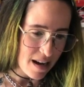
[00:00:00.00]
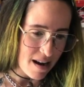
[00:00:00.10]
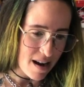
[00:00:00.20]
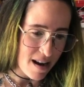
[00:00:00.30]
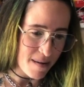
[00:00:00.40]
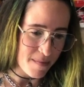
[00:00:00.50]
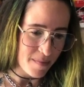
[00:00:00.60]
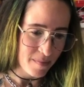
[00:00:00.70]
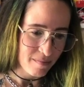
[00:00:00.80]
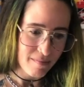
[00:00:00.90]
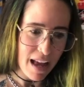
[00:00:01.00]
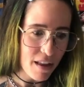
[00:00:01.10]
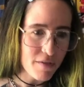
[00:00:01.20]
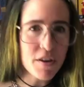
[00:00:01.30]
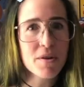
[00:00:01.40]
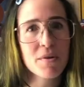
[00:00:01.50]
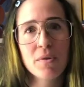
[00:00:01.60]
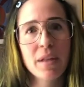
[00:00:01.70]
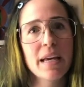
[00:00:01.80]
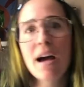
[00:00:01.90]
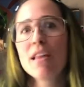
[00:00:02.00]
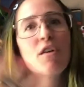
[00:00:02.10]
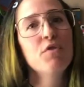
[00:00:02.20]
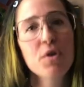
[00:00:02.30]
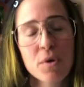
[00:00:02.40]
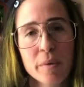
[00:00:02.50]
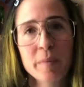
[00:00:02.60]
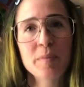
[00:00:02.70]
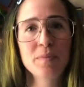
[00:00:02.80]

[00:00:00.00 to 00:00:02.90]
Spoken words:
I love you. Like I love you.